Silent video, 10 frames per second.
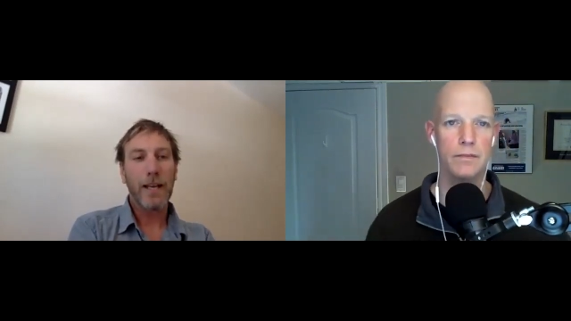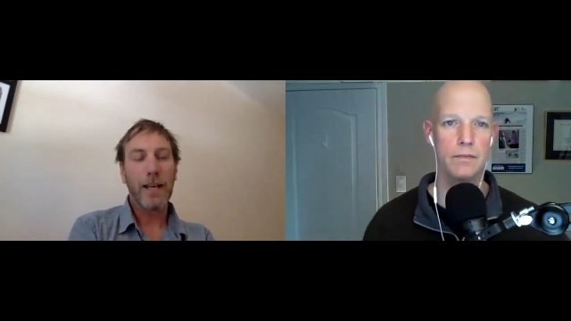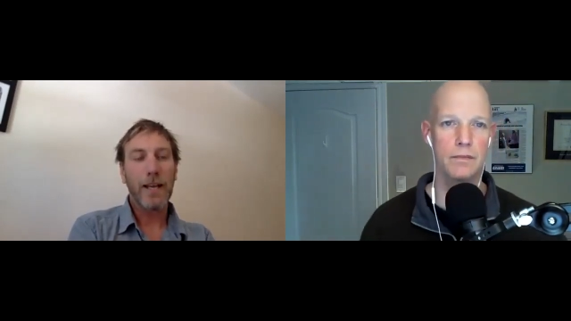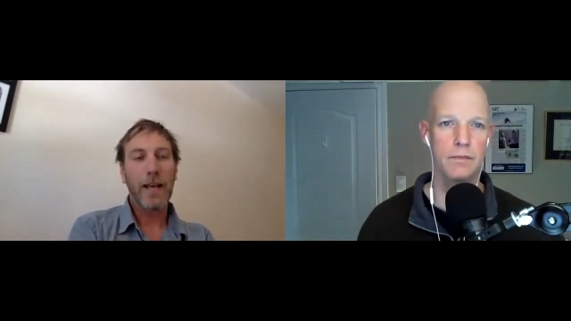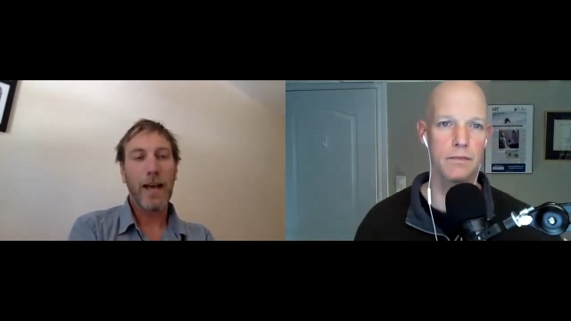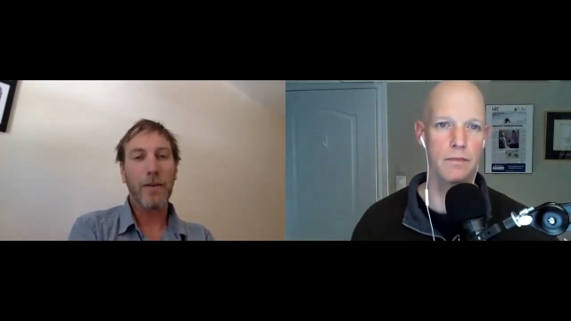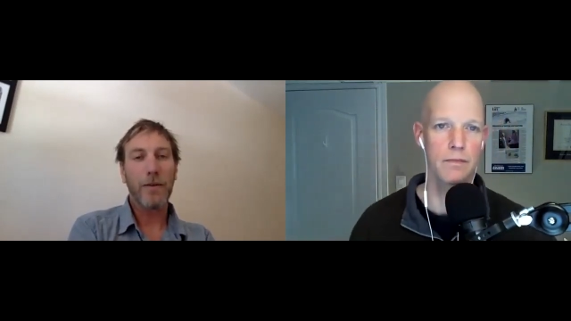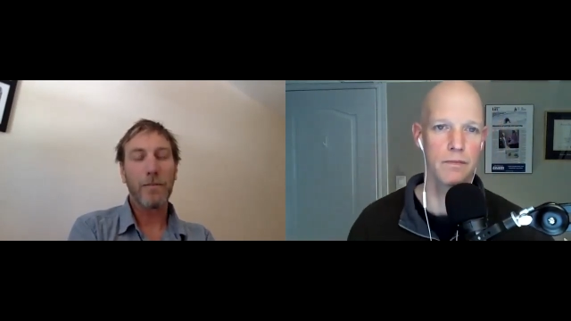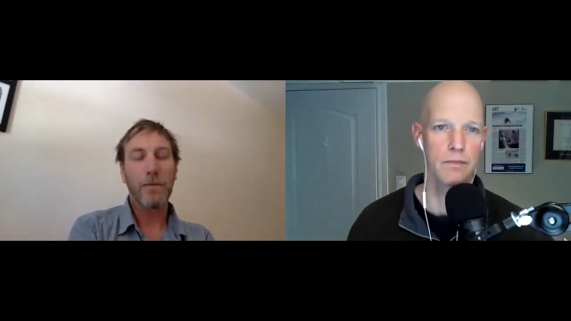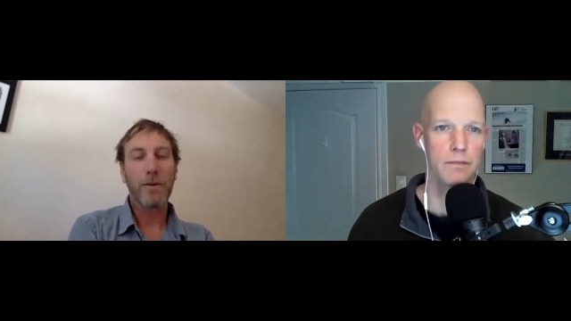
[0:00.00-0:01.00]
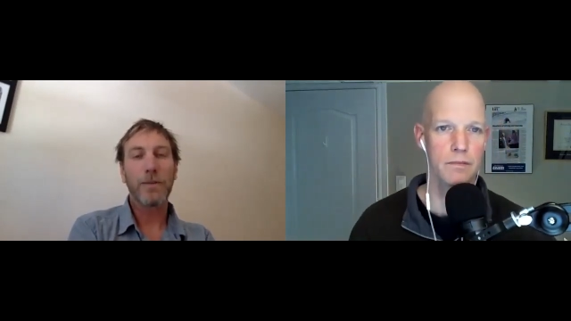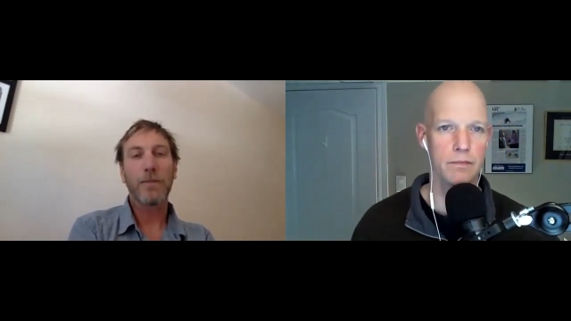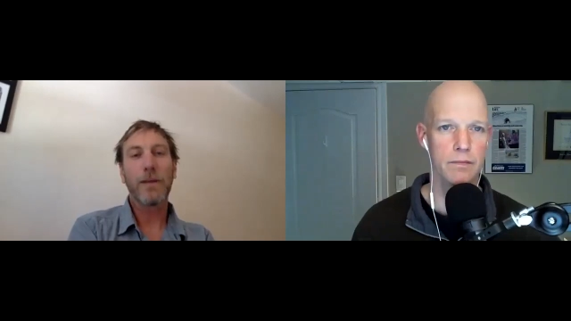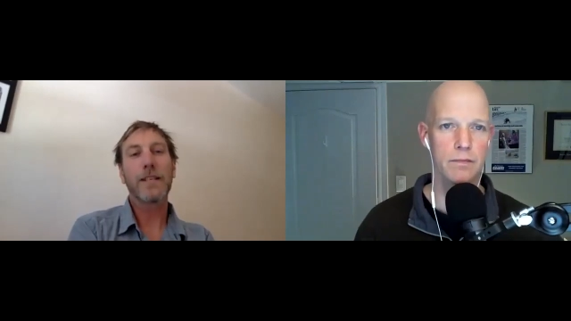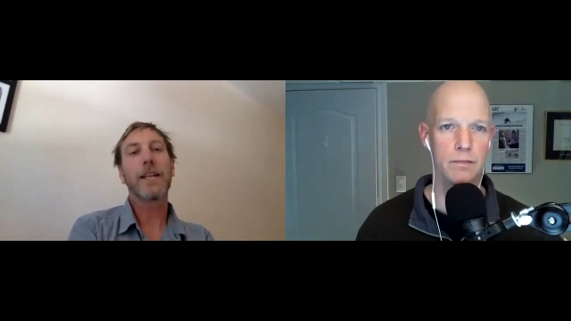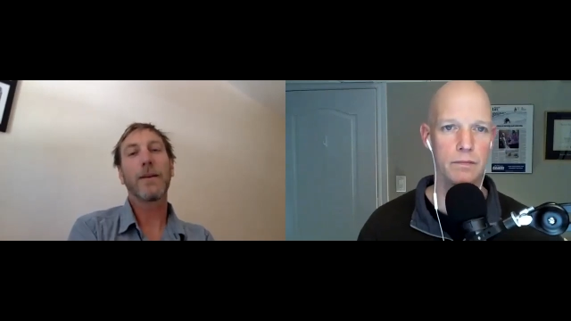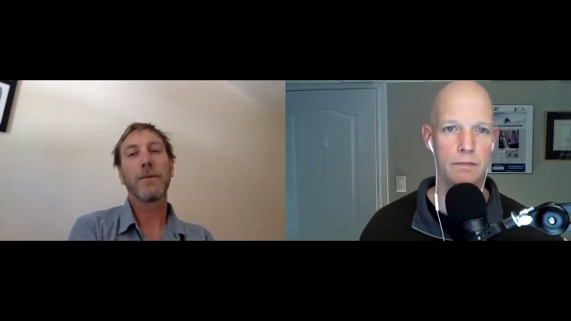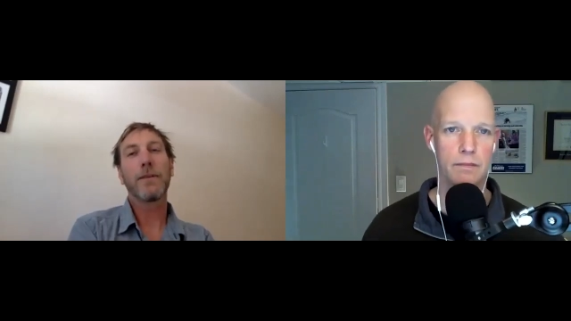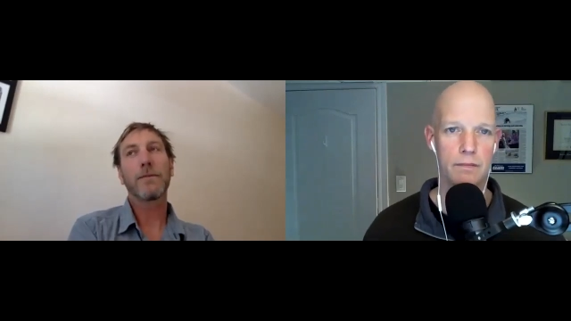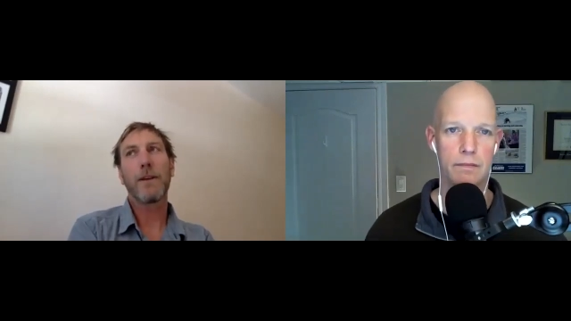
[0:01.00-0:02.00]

Speaker 1: in how the book really resonated with him.